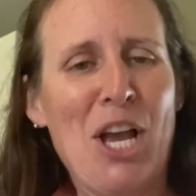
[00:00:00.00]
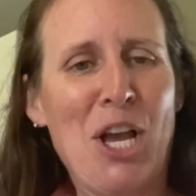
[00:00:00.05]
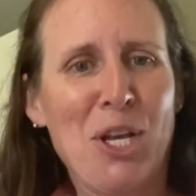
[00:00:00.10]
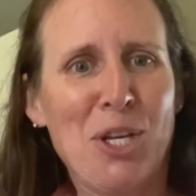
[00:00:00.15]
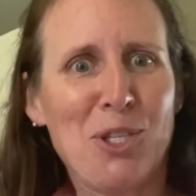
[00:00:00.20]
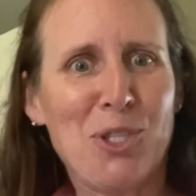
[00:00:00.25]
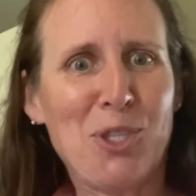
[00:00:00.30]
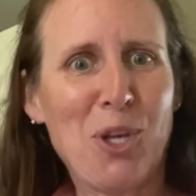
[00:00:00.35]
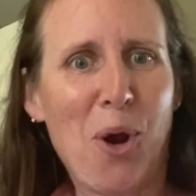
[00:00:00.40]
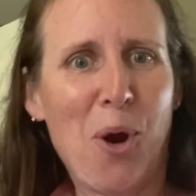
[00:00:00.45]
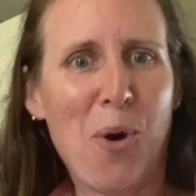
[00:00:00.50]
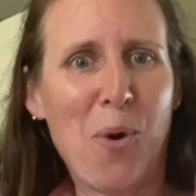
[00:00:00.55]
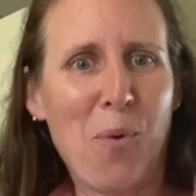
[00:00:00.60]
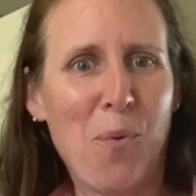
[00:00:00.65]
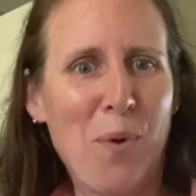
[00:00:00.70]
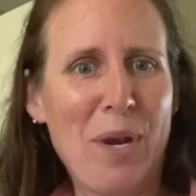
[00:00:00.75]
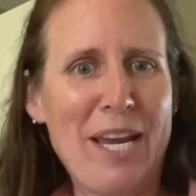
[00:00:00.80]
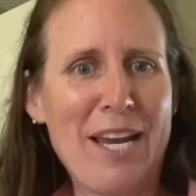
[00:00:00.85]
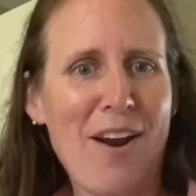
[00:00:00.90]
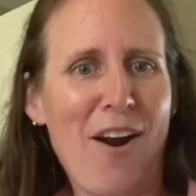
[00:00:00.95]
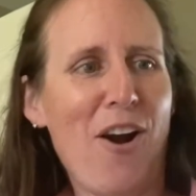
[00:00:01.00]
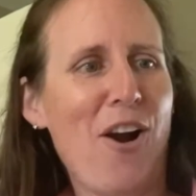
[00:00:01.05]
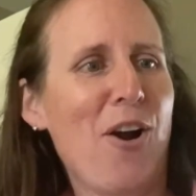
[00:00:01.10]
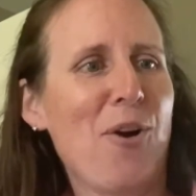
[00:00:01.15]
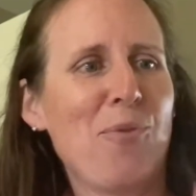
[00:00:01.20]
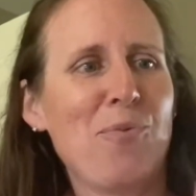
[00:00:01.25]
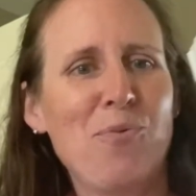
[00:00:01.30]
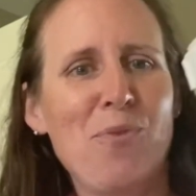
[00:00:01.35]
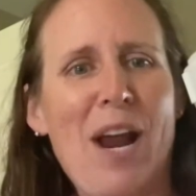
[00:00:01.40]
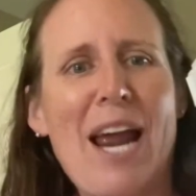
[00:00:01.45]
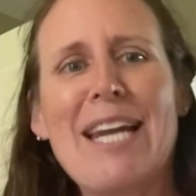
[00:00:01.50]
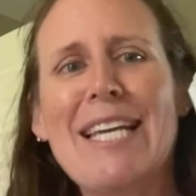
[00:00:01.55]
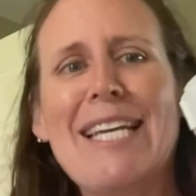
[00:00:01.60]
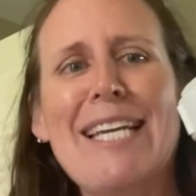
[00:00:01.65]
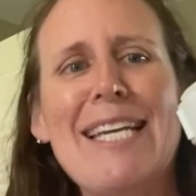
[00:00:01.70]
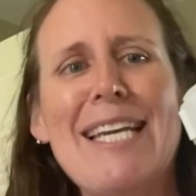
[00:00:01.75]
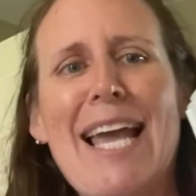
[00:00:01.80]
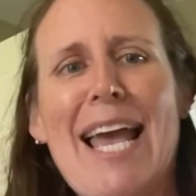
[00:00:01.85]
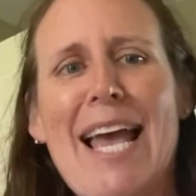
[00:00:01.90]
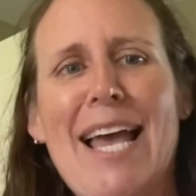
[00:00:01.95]
So we are
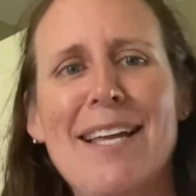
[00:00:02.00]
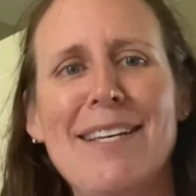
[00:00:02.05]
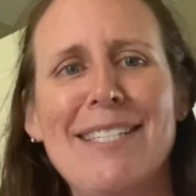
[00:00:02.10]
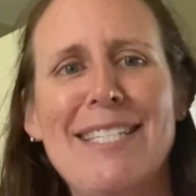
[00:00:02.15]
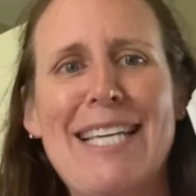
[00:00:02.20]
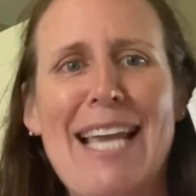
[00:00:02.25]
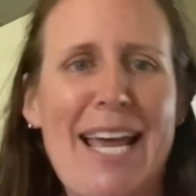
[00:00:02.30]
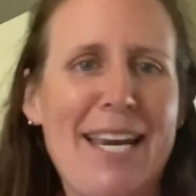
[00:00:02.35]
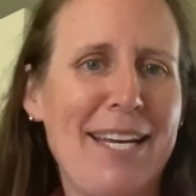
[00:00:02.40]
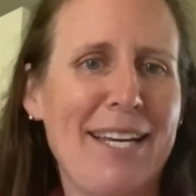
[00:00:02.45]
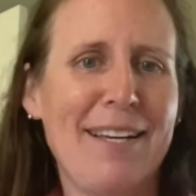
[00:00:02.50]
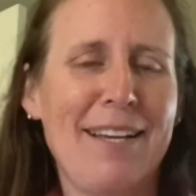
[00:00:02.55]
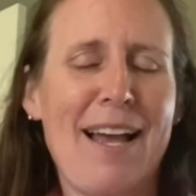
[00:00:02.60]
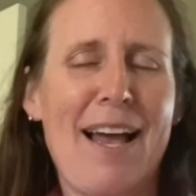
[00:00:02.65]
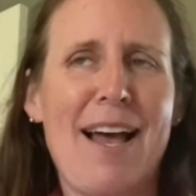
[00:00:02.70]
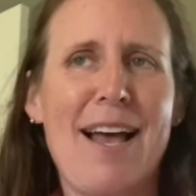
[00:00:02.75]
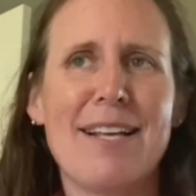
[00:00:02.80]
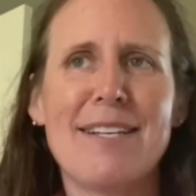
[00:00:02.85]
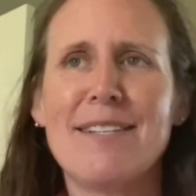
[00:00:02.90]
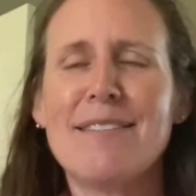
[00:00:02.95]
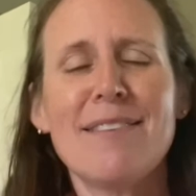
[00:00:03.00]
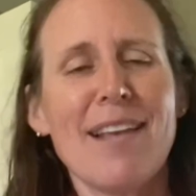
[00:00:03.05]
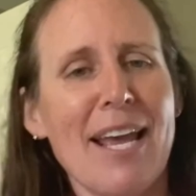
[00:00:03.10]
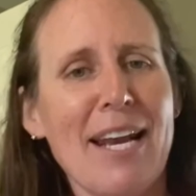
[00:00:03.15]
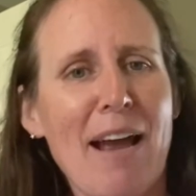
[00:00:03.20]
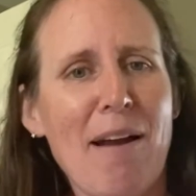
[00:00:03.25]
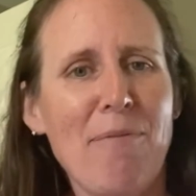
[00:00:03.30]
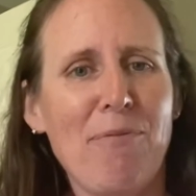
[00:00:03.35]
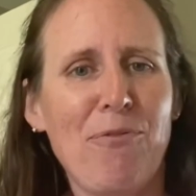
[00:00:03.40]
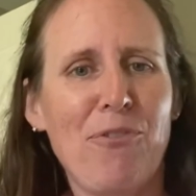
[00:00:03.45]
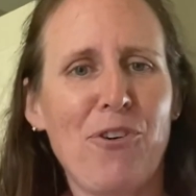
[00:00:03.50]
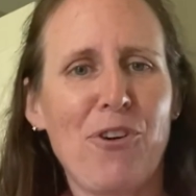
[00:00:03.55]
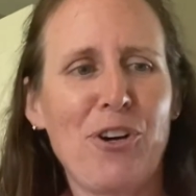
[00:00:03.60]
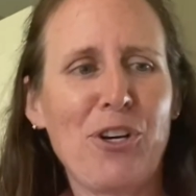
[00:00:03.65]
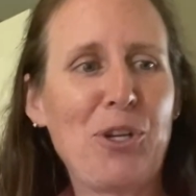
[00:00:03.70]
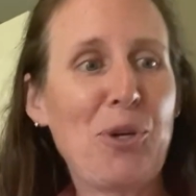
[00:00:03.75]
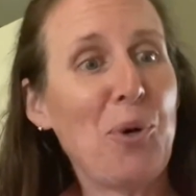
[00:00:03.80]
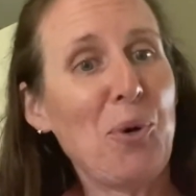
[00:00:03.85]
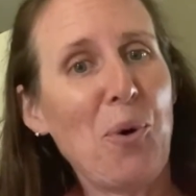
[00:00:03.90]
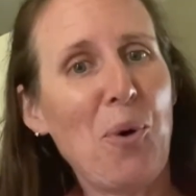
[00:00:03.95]
ready and getting set up for
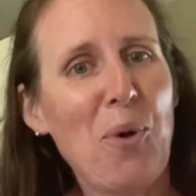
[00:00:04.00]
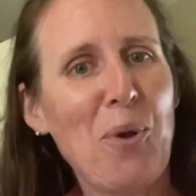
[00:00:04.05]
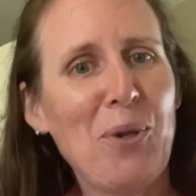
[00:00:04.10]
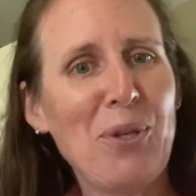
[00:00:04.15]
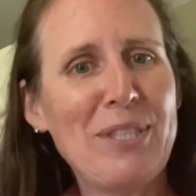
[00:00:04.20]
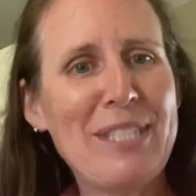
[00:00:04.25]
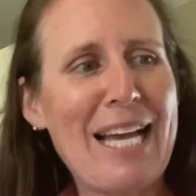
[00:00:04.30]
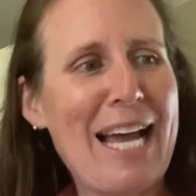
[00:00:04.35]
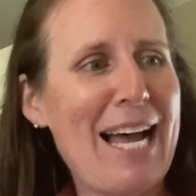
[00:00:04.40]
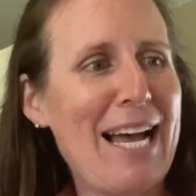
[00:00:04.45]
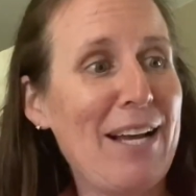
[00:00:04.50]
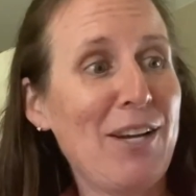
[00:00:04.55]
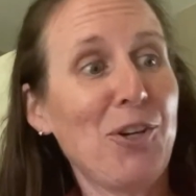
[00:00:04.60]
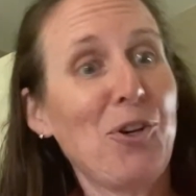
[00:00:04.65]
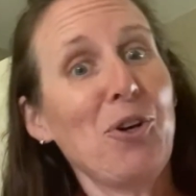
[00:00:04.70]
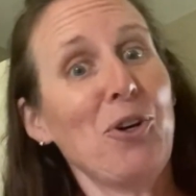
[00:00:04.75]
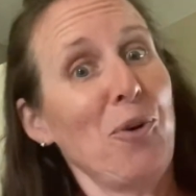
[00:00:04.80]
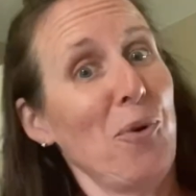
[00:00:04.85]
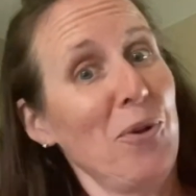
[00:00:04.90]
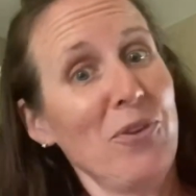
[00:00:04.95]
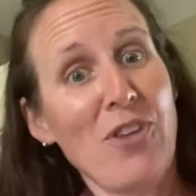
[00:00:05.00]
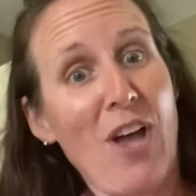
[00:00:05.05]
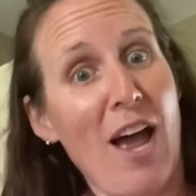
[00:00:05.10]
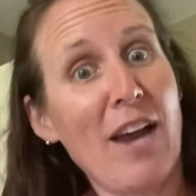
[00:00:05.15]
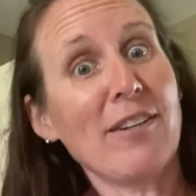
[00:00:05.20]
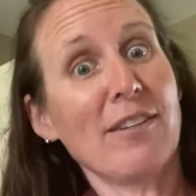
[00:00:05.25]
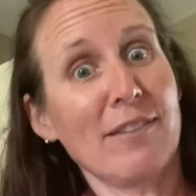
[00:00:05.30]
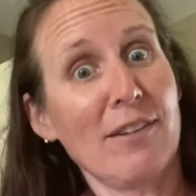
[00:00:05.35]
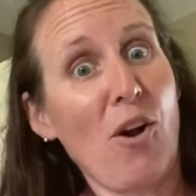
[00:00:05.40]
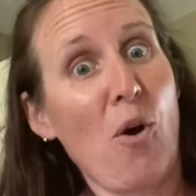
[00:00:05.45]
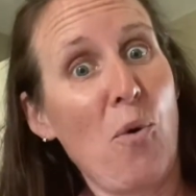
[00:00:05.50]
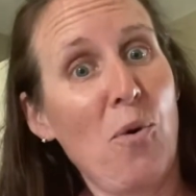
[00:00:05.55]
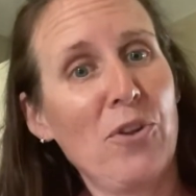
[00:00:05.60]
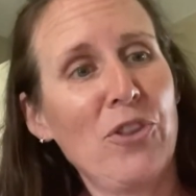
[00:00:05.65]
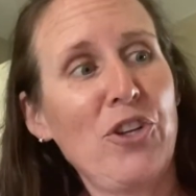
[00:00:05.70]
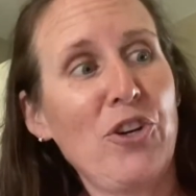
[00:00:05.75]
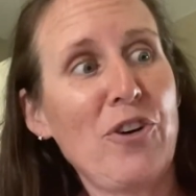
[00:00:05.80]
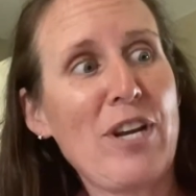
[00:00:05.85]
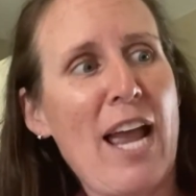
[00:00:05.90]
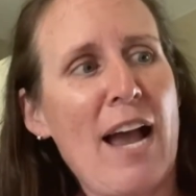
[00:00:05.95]
good old, not old,
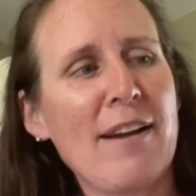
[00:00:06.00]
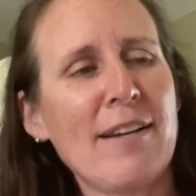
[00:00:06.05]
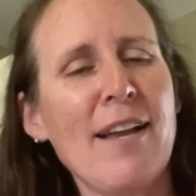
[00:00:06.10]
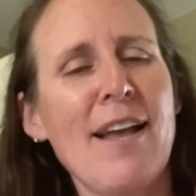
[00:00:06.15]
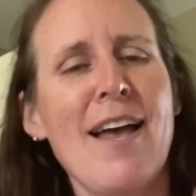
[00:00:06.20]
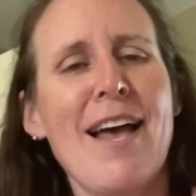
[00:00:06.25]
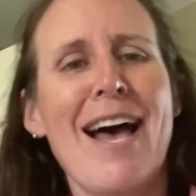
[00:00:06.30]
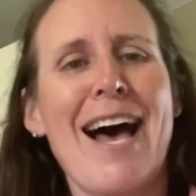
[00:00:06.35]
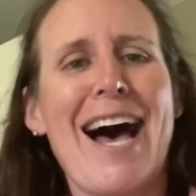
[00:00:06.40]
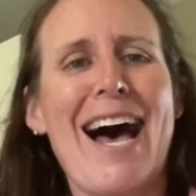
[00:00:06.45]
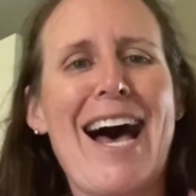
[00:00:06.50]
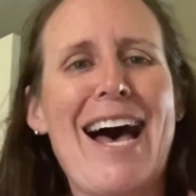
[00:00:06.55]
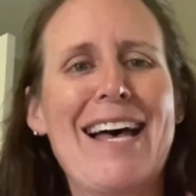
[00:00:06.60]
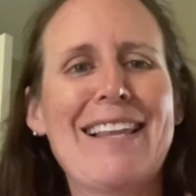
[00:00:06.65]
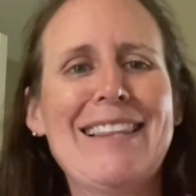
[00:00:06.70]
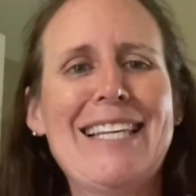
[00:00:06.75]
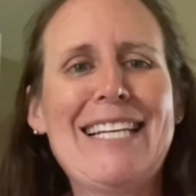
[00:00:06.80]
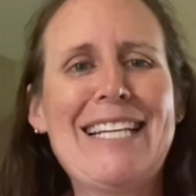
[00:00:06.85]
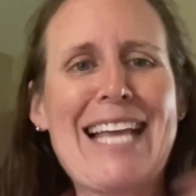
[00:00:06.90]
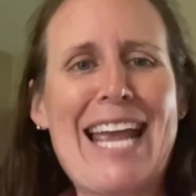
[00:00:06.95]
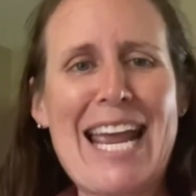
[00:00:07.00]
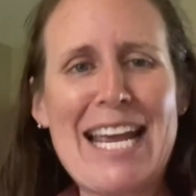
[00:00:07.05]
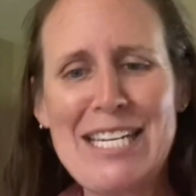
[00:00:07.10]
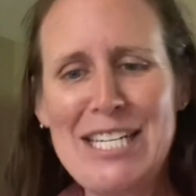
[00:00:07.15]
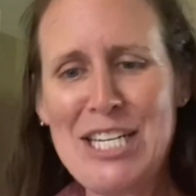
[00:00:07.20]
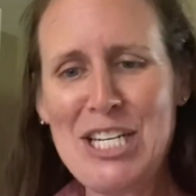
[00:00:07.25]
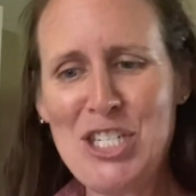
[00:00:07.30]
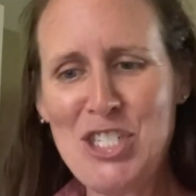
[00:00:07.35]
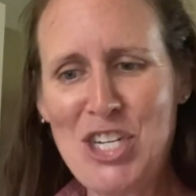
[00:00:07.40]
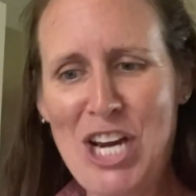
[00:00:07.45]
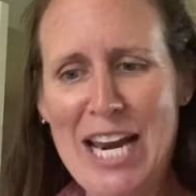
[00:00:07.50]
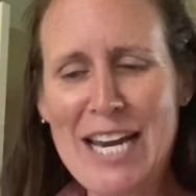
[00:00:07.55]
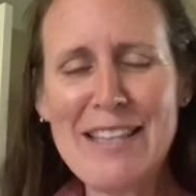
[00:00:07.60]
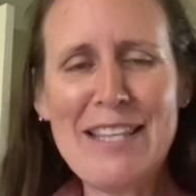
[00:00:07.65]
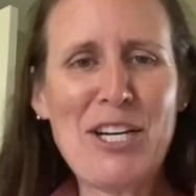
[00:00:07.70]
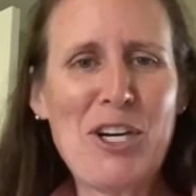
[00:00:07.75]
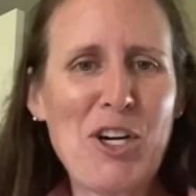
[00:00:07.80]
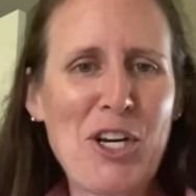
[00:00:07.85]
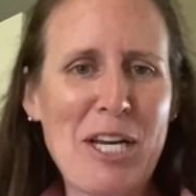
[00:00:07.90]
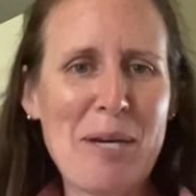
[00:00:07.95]
they're young, little Andy and Jade
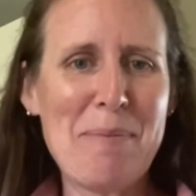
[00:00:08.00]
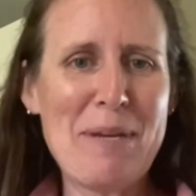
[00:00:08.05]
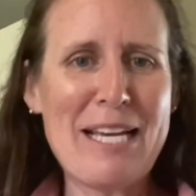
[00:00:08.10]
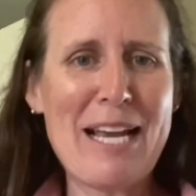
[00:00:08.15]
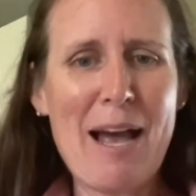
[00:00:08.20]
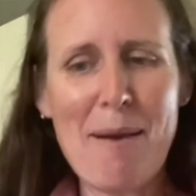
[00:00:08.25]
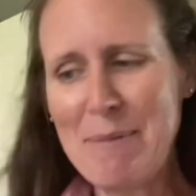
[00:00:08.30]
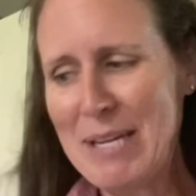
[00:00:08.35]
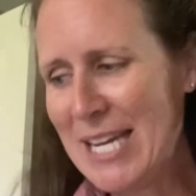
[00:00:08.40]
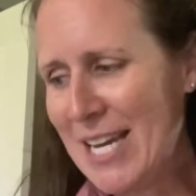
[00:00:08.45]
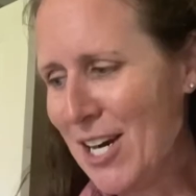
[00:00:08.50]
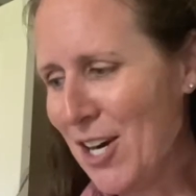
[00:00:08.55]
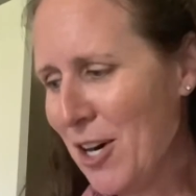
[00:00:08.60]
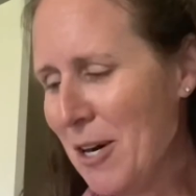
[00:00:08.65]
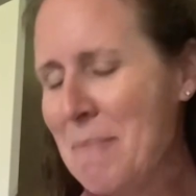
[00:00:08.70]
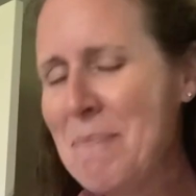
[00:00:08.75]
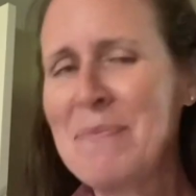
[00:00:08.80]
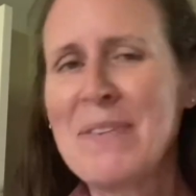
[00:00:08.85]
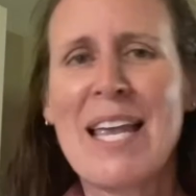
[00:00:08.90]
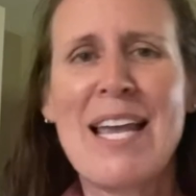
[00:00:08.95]
that are going to be coming here.